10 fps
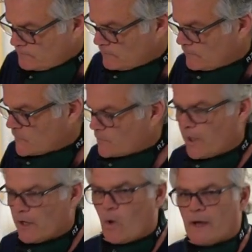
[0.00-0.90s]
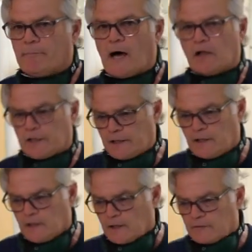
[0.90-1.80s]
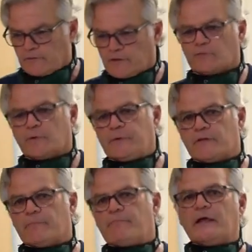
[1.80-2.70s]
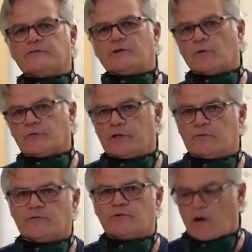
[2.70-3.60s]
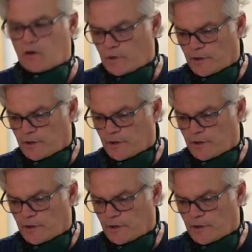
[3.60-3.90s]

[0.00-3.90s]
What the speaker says: spraying white poly, this would be the base coat that you start with.